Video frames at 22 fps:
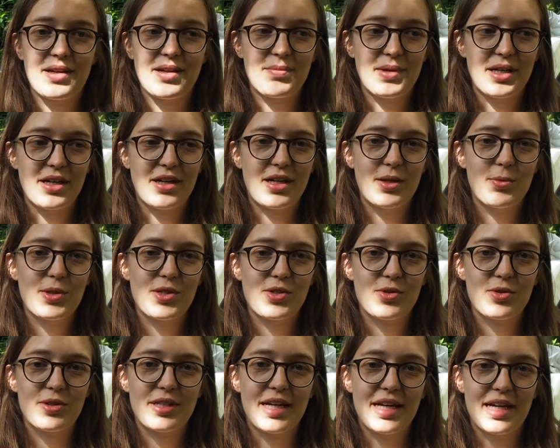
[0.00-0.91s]
My hardware
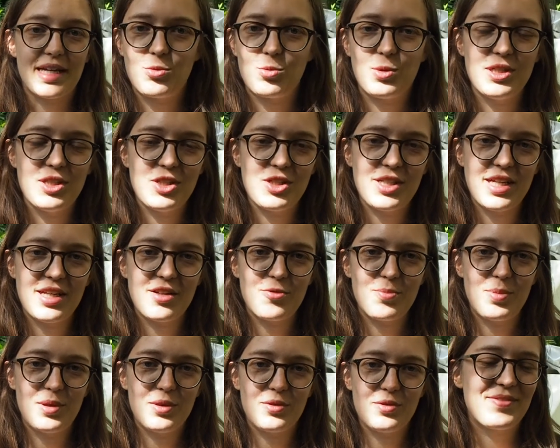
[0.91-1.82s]
store had one shade of
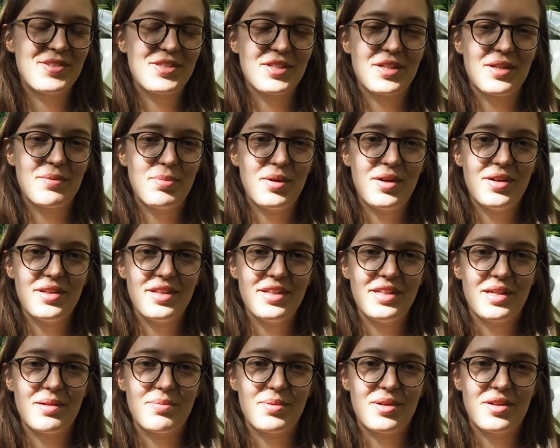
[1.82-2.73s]
blue, so I bought it.
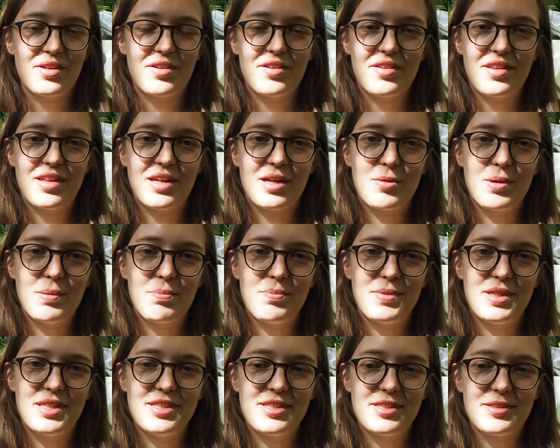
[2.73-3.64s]
I bought all the
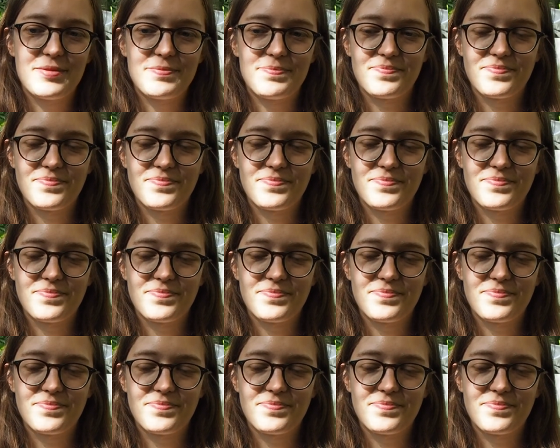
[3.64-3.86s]
equipment,